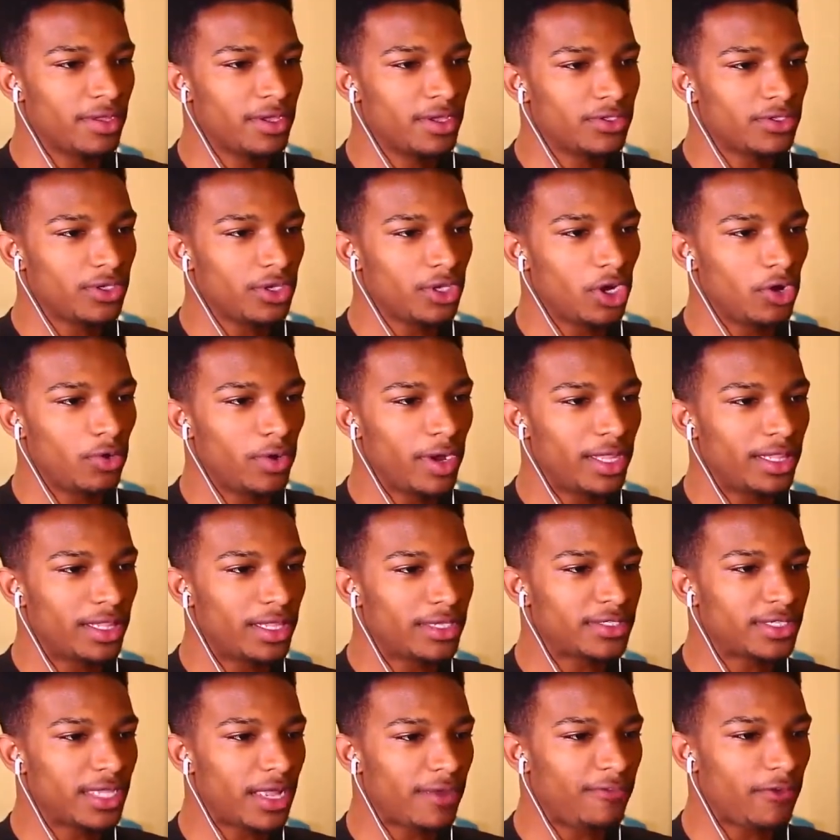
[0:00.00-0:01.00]
So you know what?
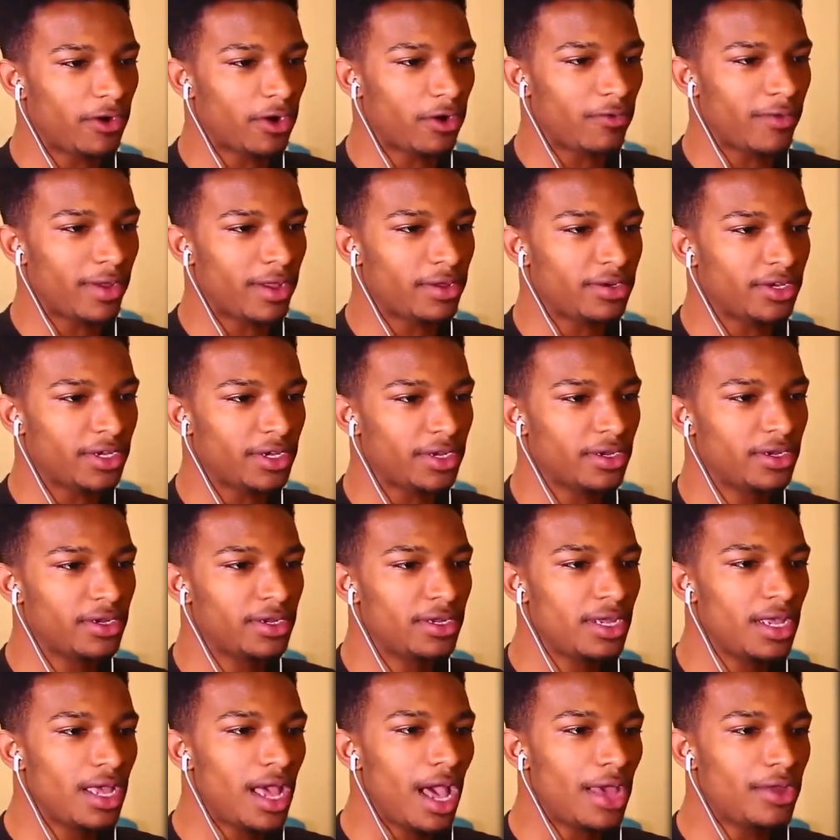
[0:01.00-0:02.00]
Let's not fuck around here.
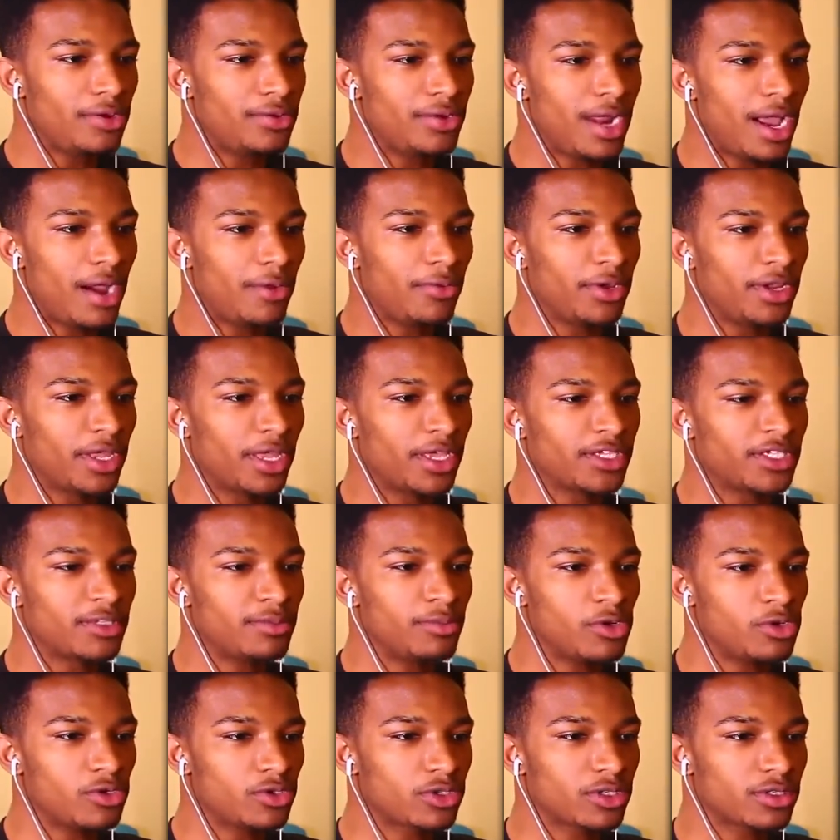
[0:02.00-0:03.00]
I do not want to get
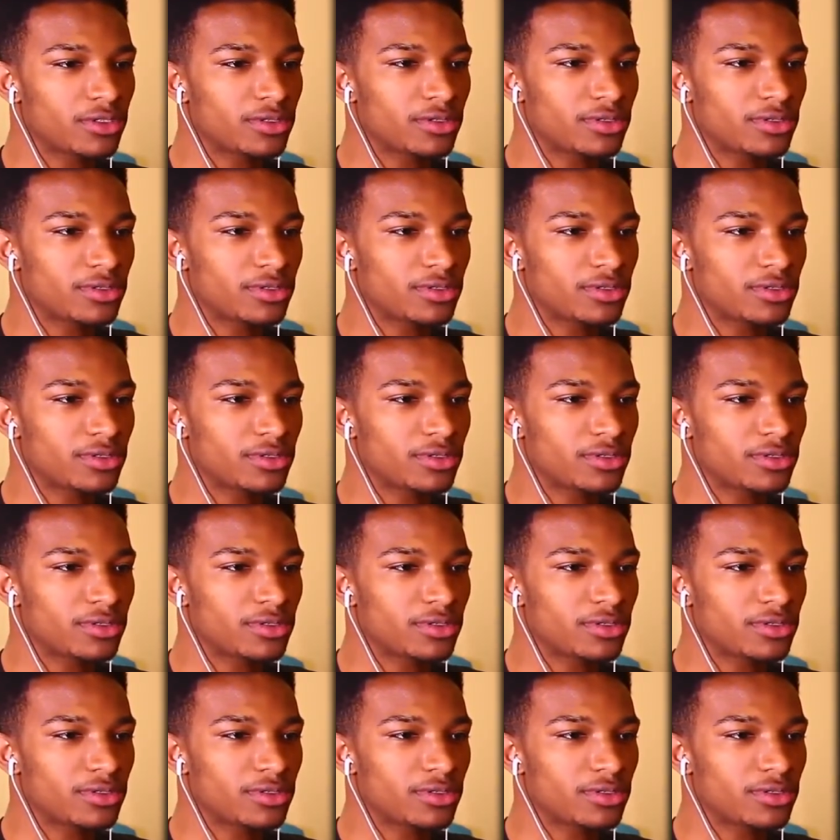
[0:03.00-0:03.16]
smoked.